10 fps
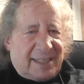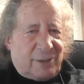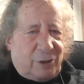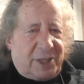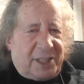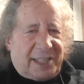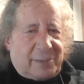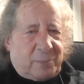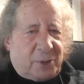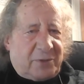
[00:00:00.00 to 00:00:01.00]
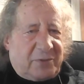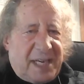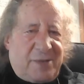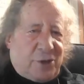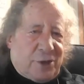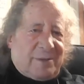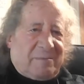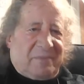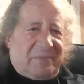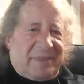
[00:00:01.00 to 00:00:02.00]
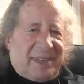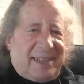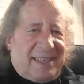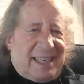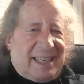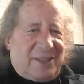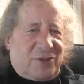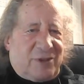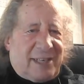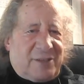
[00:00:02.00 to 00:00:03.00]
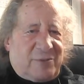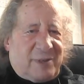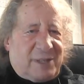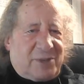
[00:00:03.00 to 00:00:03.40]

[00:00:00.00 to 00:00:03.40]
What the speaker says: and looking at the book of nature and trying to